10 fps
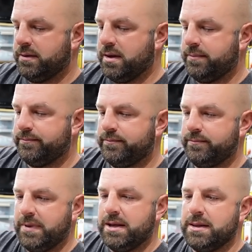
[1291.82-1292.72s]
Okay,
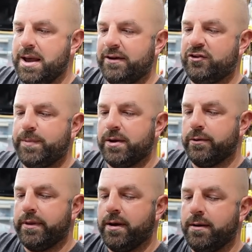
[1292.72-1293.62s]
inline
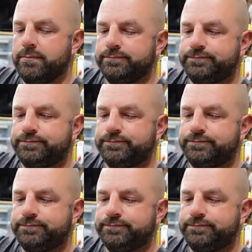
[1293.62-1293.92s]
spinner there.